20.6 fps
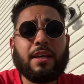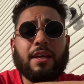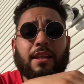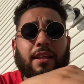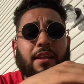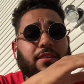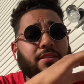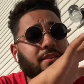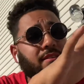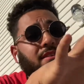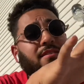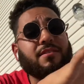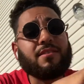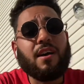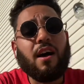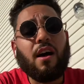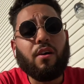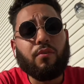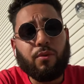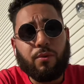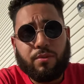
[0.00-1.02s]
This is a
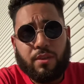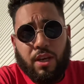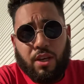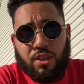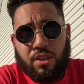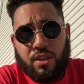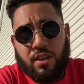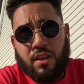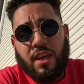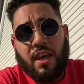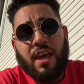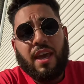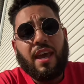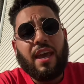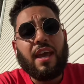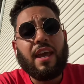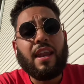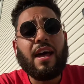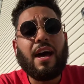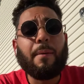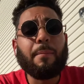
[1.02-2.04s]
solid rotation,
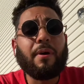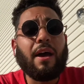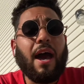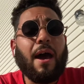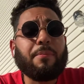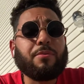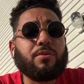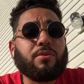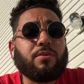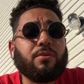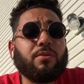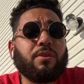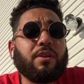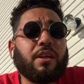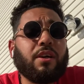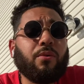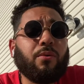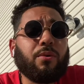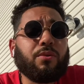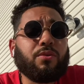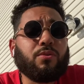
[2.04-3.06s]
and I'm absolutely
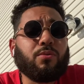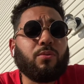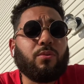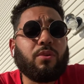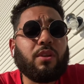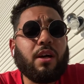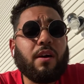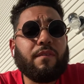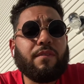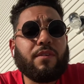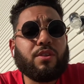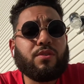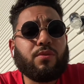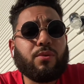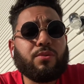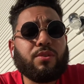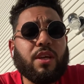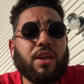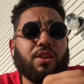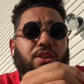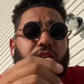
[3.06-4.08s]
going to love this
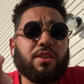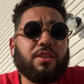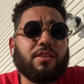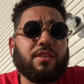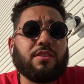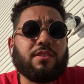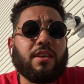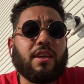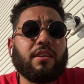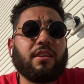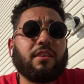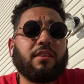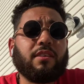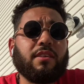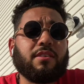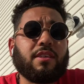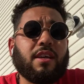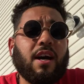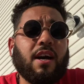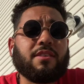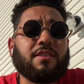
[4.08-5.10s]
rotation, to say the
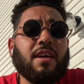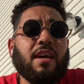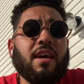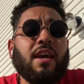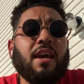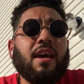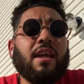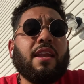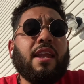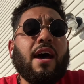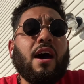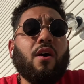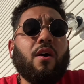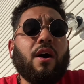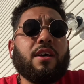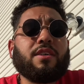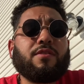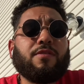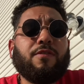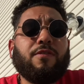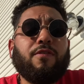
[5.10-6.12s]
least, guys. Now,
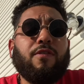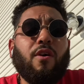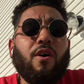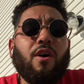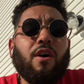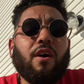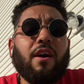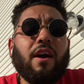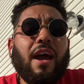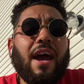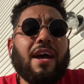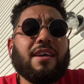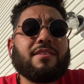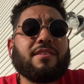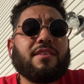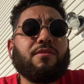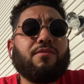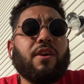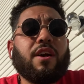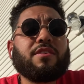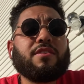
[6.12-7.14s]
as far as
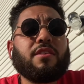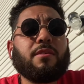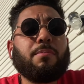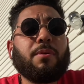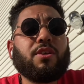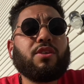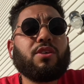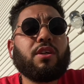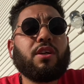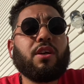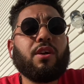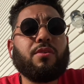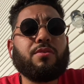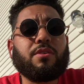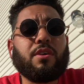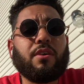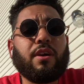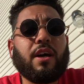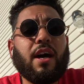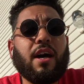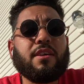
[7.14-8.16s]
the rest of the pitching goes, though,
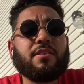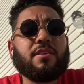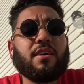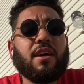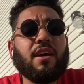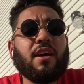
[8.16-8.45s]
guys,